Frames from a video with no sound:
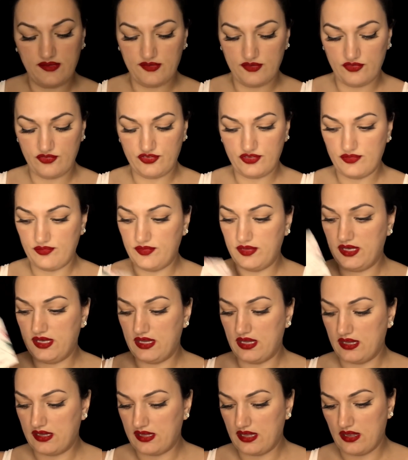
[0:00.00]
social
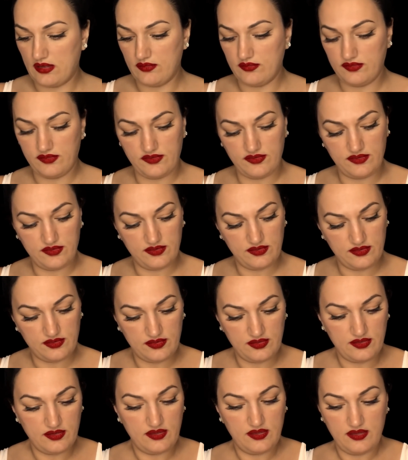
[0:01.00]
media accounts.
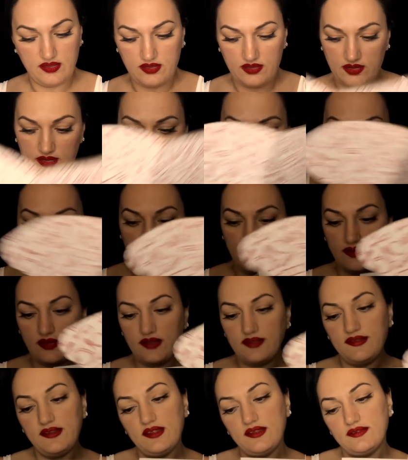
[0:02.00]
And
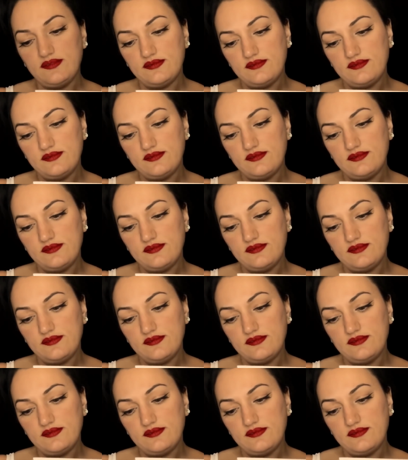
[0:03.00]
that's it.